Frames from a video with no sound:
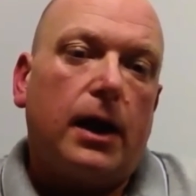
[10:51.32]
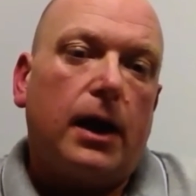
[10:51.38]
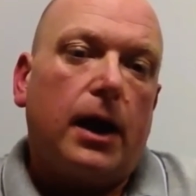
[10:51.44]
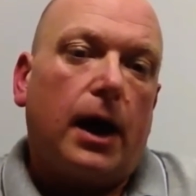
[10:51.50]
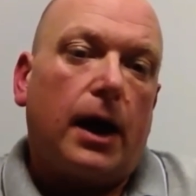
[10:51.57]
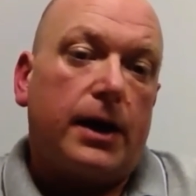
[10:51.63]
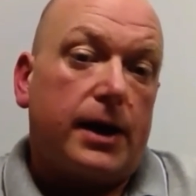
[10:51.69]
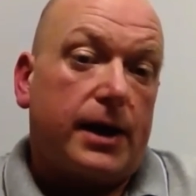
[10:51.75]

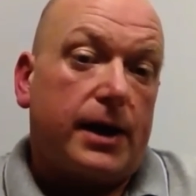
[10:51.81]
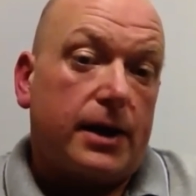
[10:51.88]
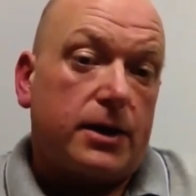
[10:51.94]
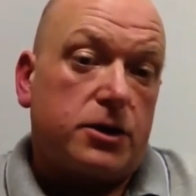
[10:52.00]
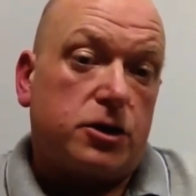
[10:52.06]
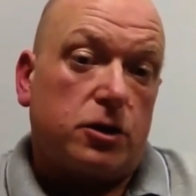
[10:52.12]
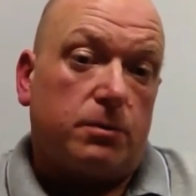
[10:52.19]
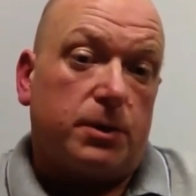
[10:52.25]
and you get a
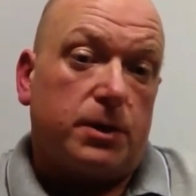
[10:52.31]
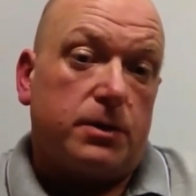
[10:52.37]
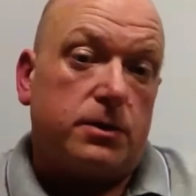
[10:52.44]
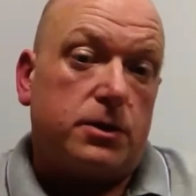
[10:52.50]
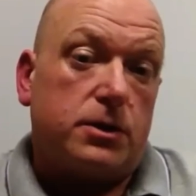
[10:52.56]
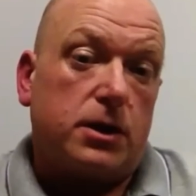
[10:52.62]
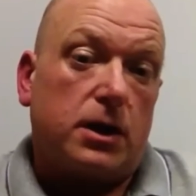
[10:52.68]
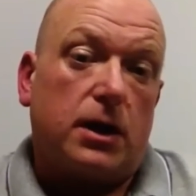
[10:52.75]

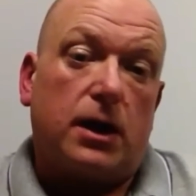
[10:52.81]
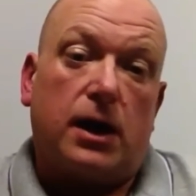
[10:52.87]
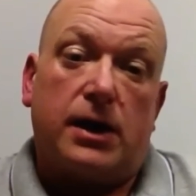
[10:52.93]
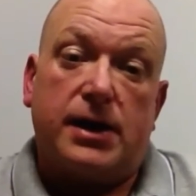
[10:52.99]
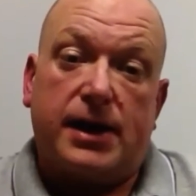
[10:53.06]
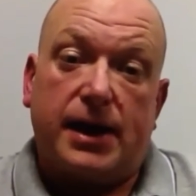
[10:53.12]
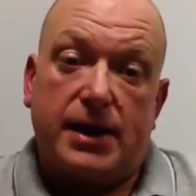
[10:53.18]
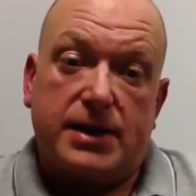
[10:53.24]
summons and you
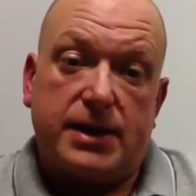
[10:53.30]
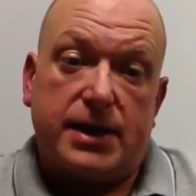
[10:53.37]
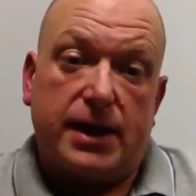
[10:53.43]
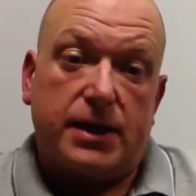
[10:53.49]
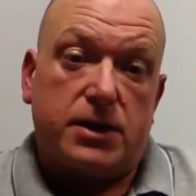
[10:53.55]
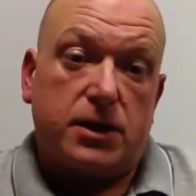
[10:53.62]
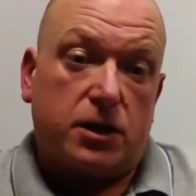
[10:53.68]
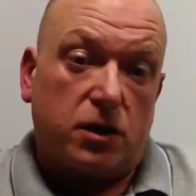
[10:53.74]
get taken
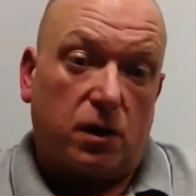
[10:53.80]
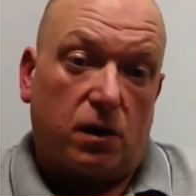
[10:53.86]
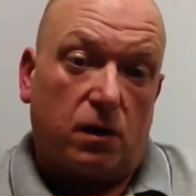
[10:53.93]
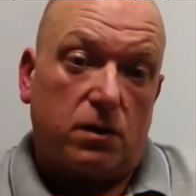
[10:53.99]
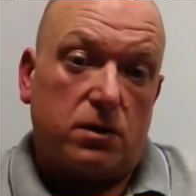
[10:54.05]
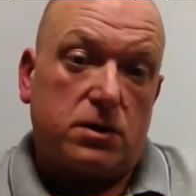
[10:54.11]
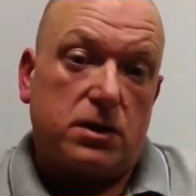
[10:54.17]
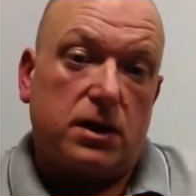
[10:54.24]
to
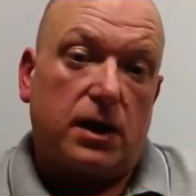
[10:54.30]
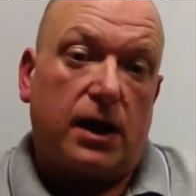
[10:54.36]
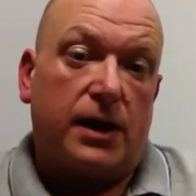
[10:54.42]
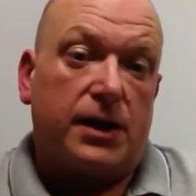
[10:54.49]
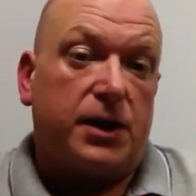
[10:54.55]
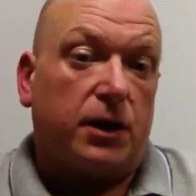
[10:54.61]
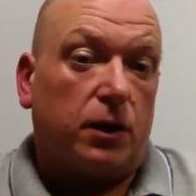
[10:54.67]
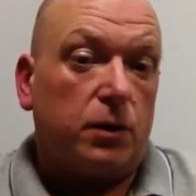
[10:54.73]
court and
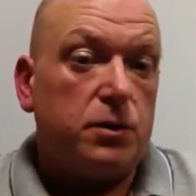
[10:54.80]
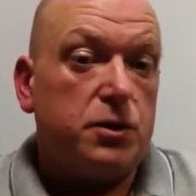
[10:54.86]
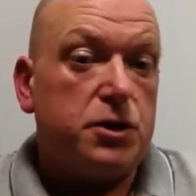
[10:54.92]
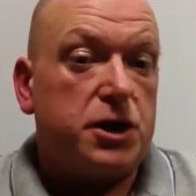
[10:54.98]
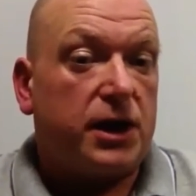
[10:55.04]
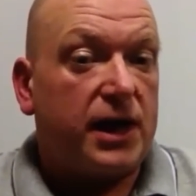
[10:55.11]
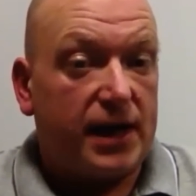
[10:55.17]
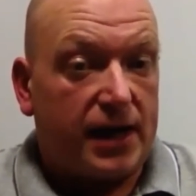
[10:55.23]
you lose your
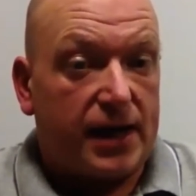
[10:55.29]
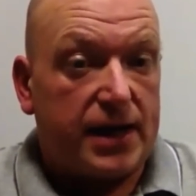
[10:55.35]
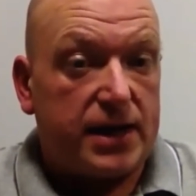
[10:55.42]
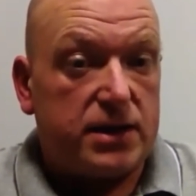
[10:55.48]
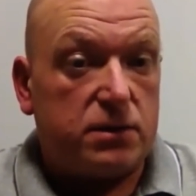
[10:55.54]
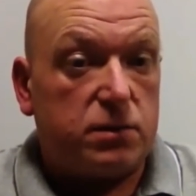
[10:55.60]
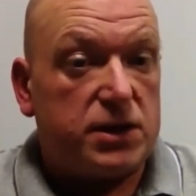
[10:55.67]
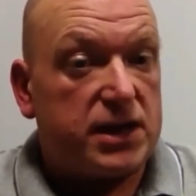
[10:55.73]

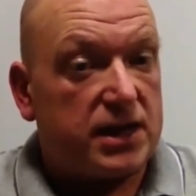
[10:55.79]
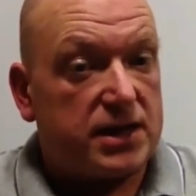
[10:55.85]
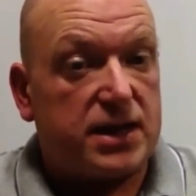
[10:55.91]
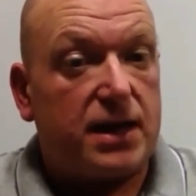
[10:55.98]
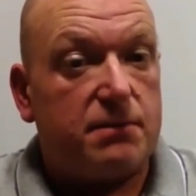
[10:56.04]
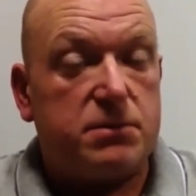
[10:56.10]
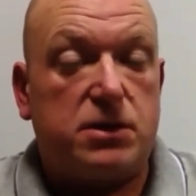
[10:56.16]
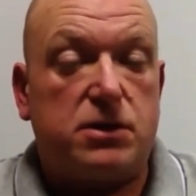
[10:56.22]
case, which has
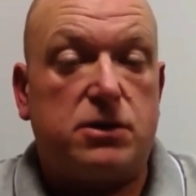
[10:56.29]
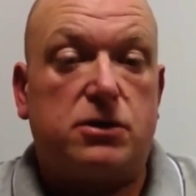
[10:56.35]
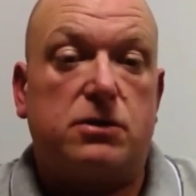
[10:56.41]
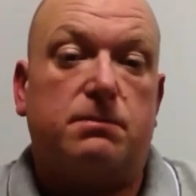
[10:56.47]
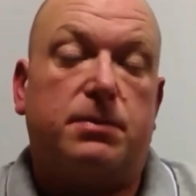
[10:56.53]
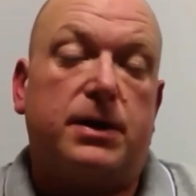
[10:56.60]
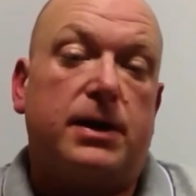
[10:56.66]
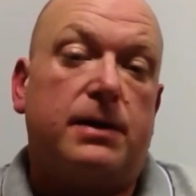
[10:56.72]
happened to some
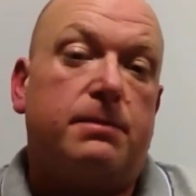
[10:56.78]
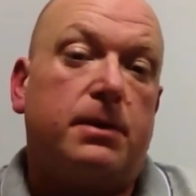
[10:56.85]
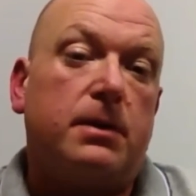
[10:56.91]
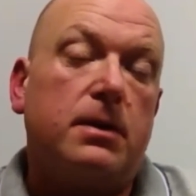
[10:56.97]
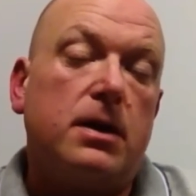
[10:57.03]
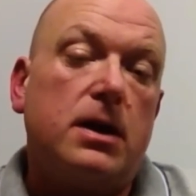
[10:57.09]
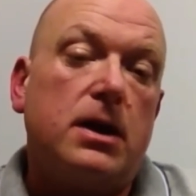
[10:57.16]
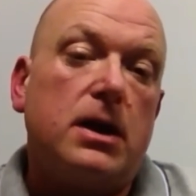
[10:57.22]

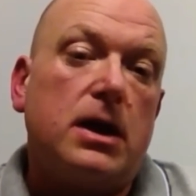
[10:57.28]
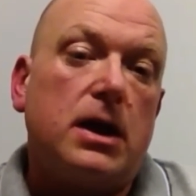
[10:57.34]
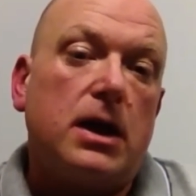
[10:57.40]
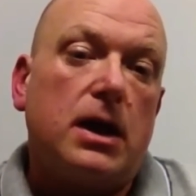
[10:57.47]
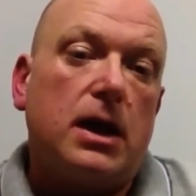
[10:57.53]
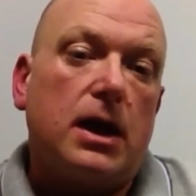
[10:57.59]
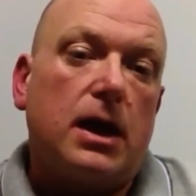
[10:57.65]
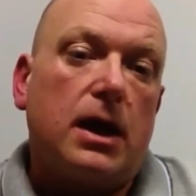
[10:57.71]
people,
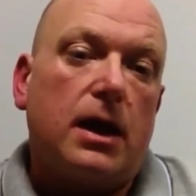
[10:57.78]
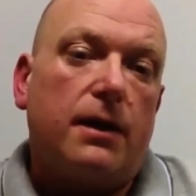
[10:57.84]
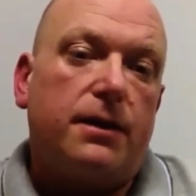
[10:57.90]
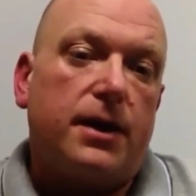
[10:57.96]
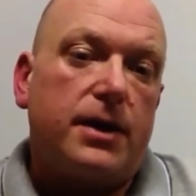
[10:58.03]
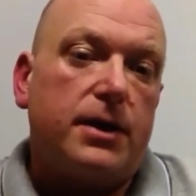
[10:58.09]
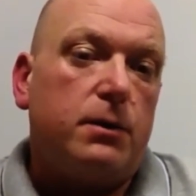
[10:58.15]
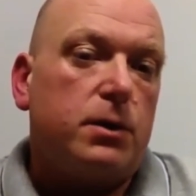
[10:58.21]

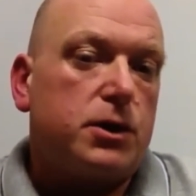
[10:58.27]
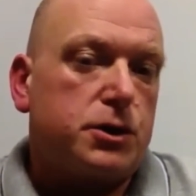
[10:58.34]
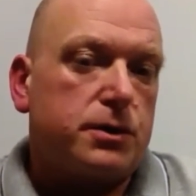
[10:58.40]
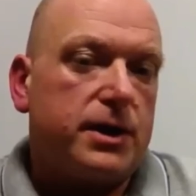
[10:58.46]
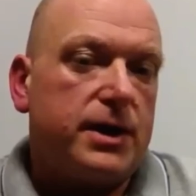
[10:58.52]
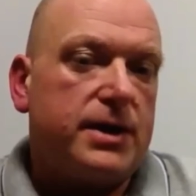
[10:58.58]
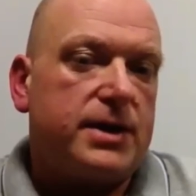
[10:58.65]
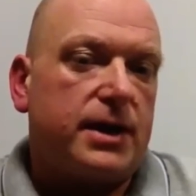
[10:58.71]
then you were
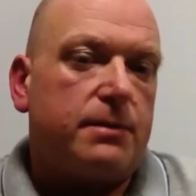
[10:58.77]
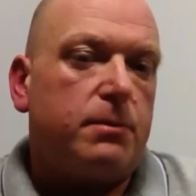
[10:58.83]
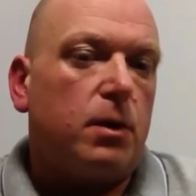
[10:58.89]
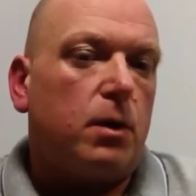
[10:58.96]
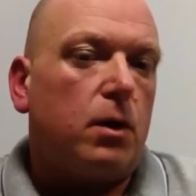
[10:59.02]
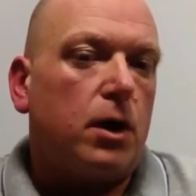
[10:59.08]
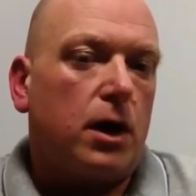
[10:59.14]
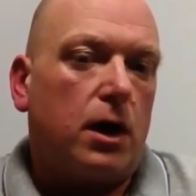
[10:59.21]
treated
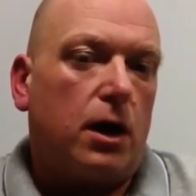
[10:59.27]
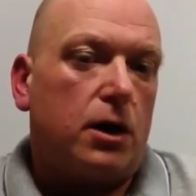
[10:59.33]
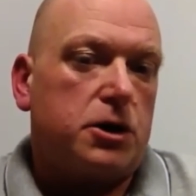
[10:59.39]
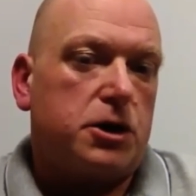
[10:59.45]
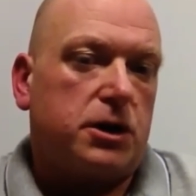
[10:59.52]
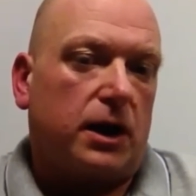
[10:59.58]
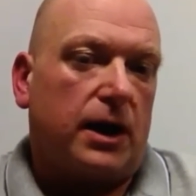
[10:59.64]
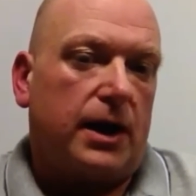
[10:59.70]
more
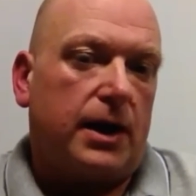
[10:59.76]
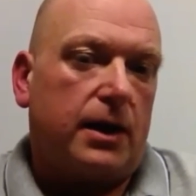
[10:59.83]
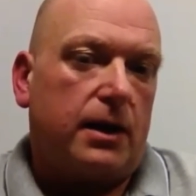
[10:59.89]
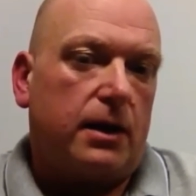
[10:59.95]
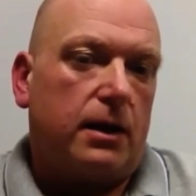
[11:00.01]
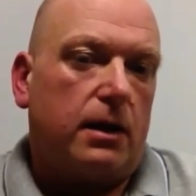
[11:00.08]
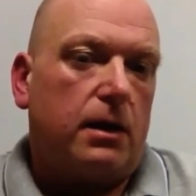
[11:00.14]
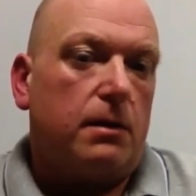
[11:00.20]
harshly
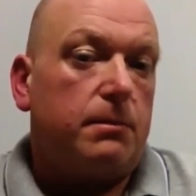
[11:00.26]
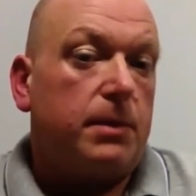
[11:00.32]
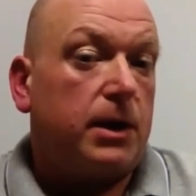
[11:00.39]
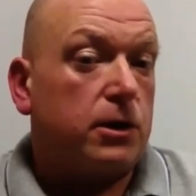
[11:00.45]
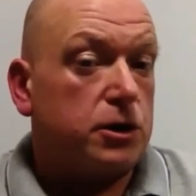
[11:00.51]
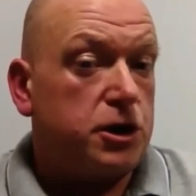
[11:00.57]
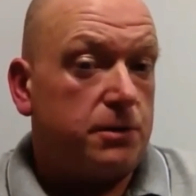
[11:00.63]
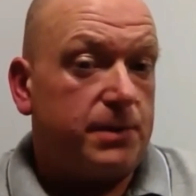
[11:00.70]

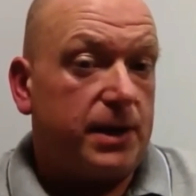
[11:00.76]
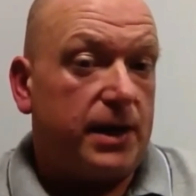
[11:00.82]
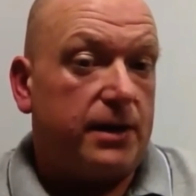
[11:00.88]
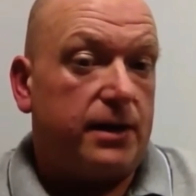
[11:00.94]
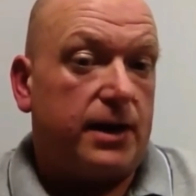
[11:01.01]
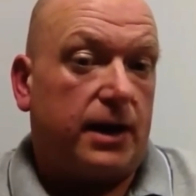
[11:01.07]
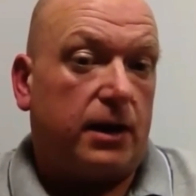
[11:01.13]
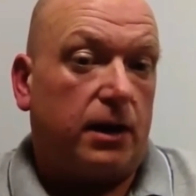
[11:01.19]
because you made a
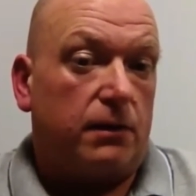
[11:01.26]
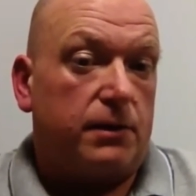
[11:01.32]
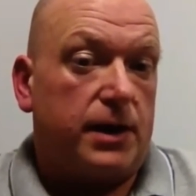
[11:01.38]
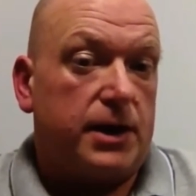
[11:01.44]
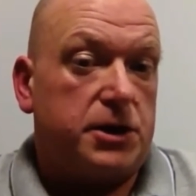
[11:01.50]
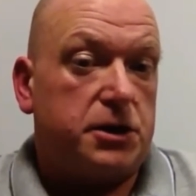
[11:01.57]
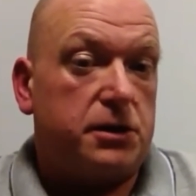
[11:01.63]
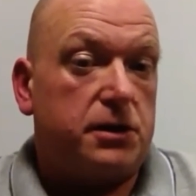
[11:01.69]

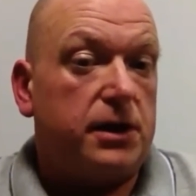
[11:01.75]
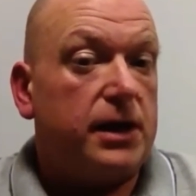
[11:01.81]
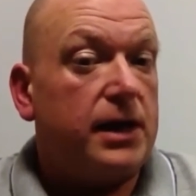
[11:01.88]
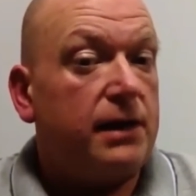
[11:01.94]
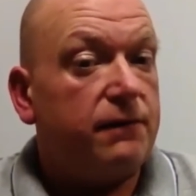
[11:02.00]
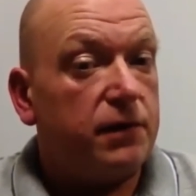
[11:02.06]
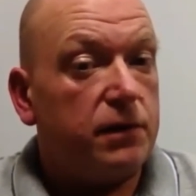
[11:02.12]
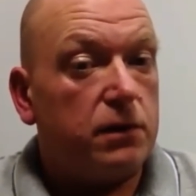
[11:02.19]
declaration,
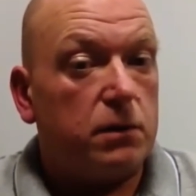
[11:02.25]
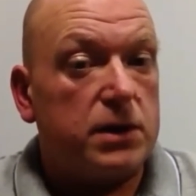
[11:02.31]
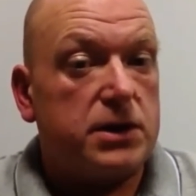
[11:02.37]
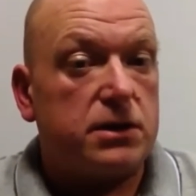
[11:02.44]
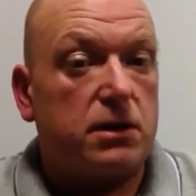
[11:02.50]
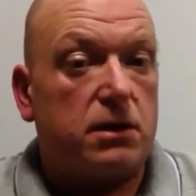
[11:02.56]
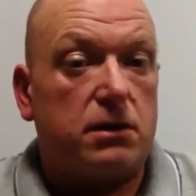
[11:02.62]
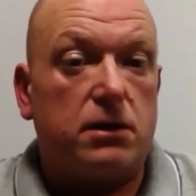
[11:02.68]
even though it's
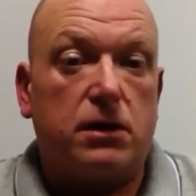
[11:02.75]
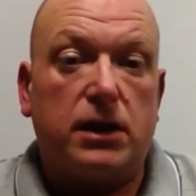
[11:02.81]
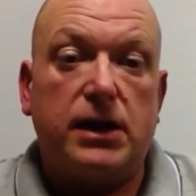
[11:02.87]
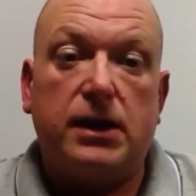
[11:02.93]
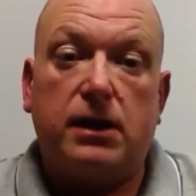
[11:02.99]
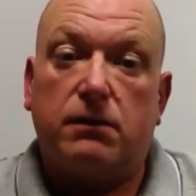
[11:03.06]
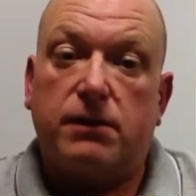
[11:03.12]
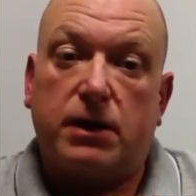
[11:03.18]
not a
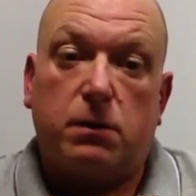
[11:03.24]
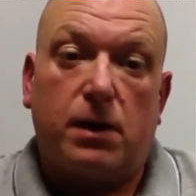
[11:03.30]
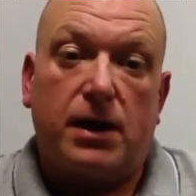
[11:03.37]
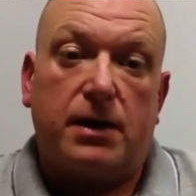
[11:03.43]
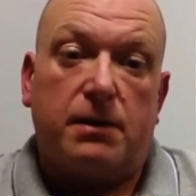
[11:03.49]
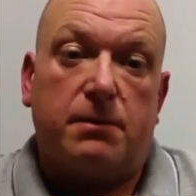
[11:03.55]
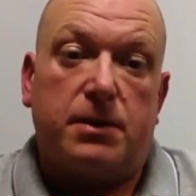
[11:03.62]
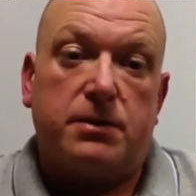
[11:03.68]
legal
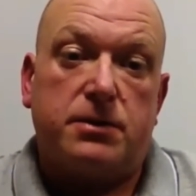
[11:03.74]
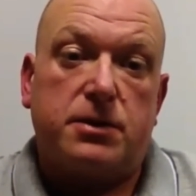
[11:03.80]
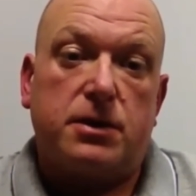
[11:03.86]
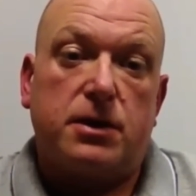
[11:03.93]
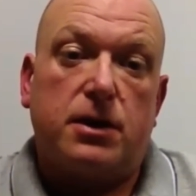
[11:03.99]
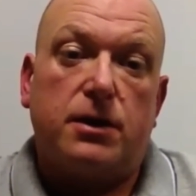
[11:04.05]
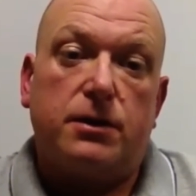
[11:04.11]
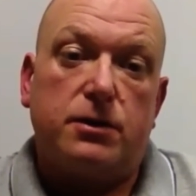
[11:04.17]
requirement,
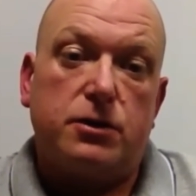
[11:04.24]
than